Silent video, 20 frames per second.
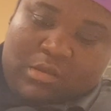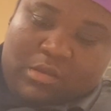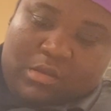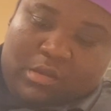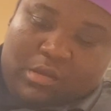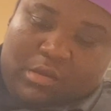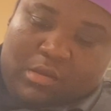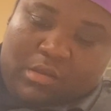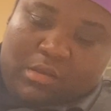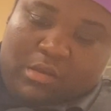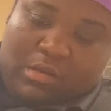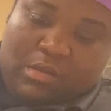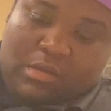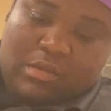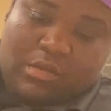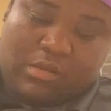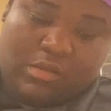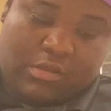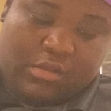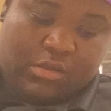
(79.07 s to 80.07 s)
That way,
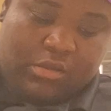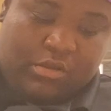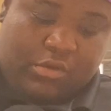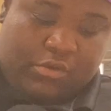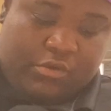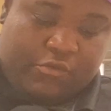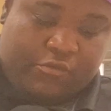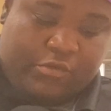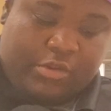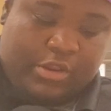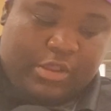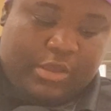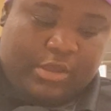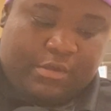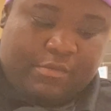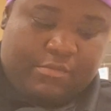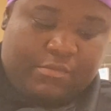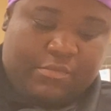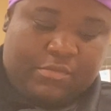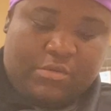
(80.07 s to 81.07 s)
I wouldn't pick
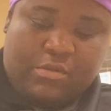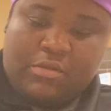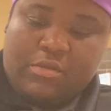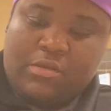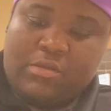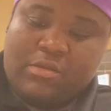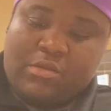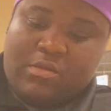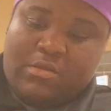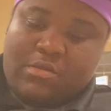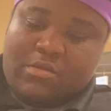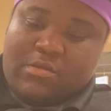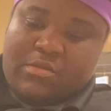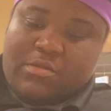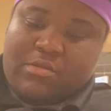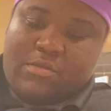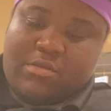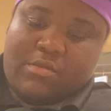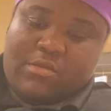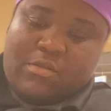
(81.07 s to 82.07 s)
up any
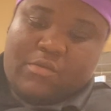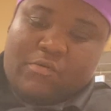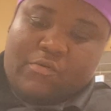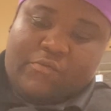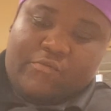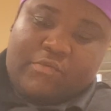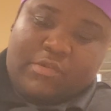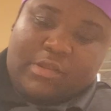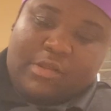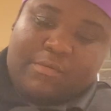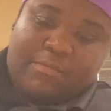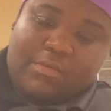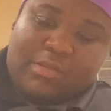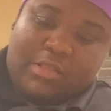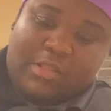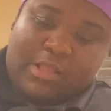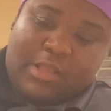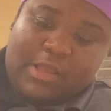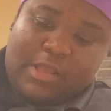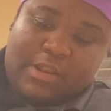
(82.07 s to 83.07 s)

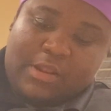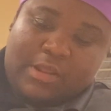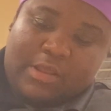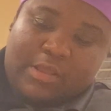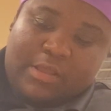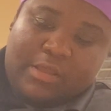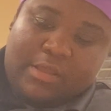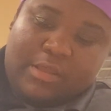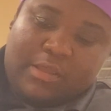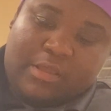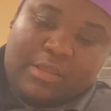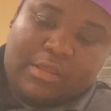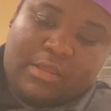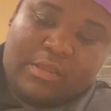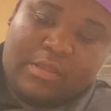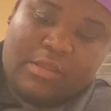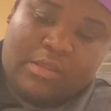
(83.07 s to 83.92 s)
crumbs from the cake.